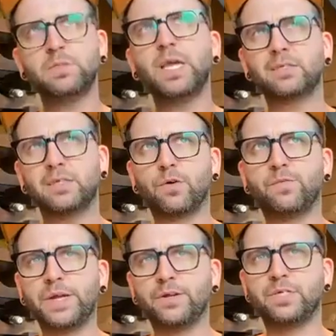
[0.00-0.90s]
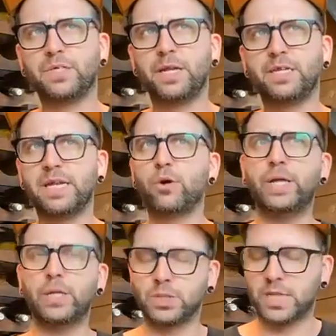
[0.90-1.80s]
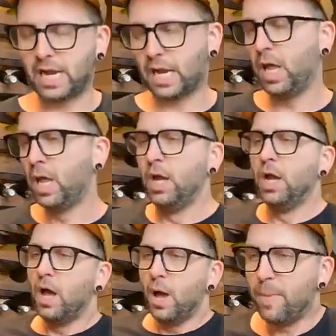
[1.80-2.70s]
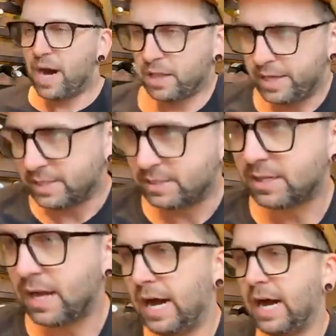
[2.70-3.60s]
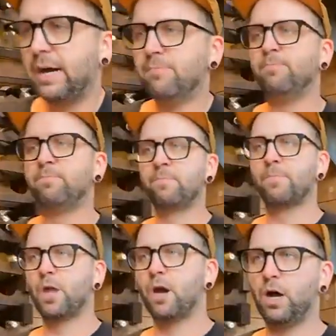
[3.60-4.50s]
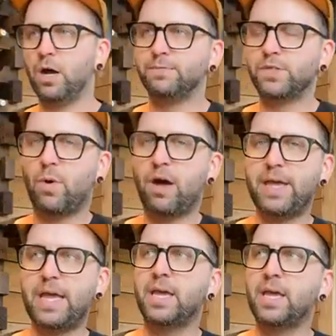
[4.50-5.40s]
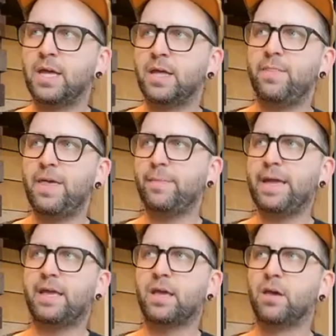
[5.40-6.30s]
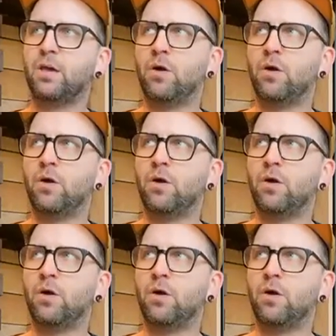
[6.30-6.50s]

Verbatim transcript: yeah, single vineyard, sing, single hillside bottlings um, of Suave. They make